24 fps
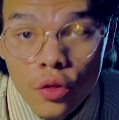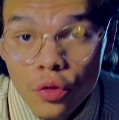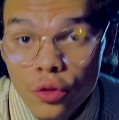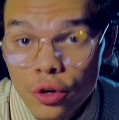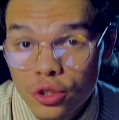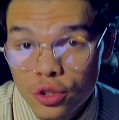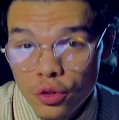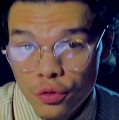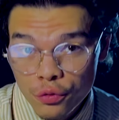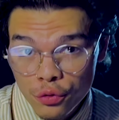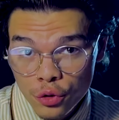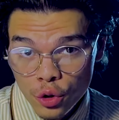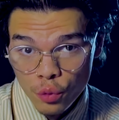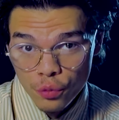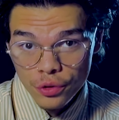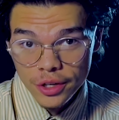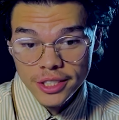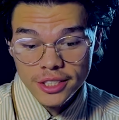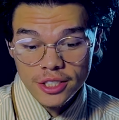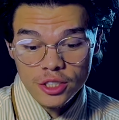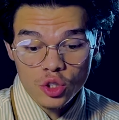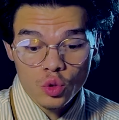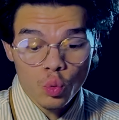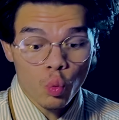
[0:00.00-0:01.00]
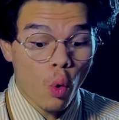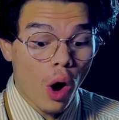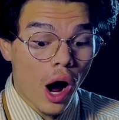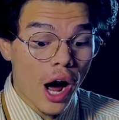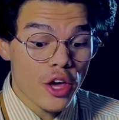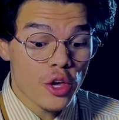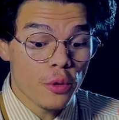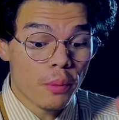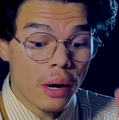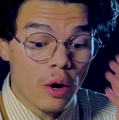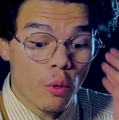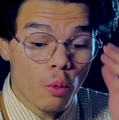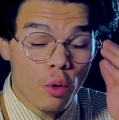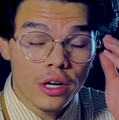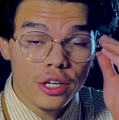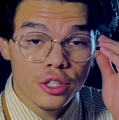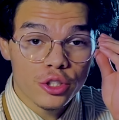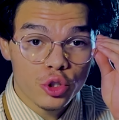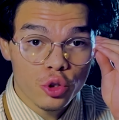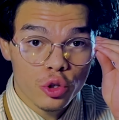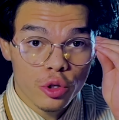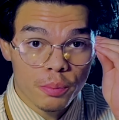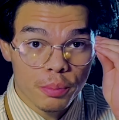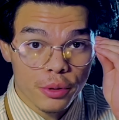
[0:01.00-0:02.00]
There's a few reasons why you might want to
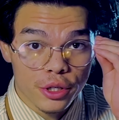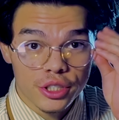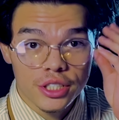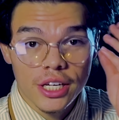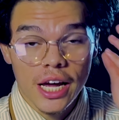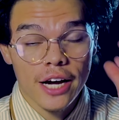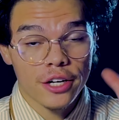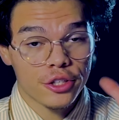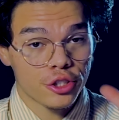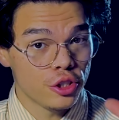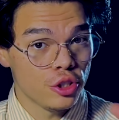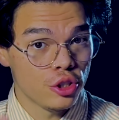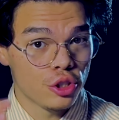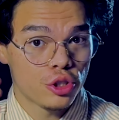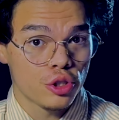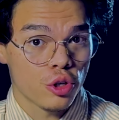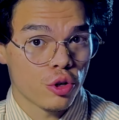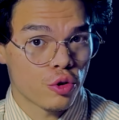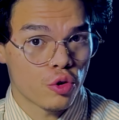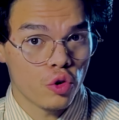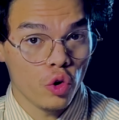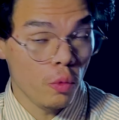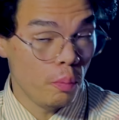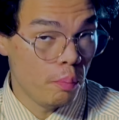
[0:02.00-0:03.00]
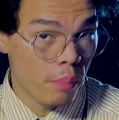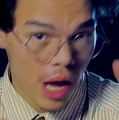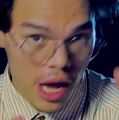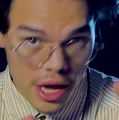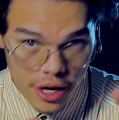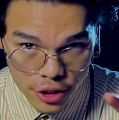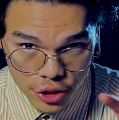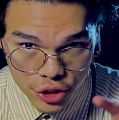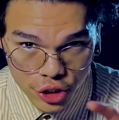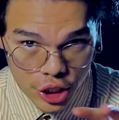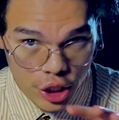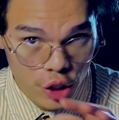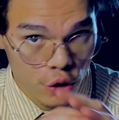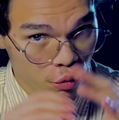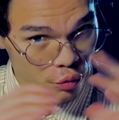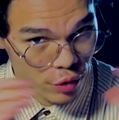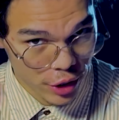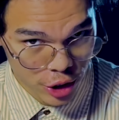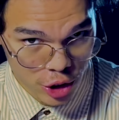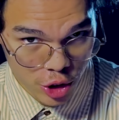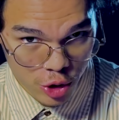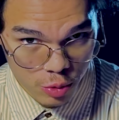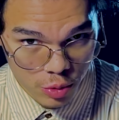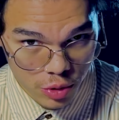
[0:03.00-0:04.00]
do a protection circle banishing
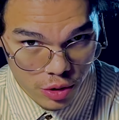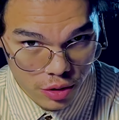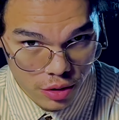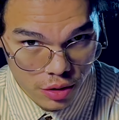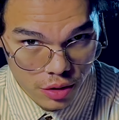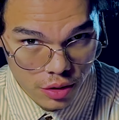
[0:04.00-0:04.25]
ritual.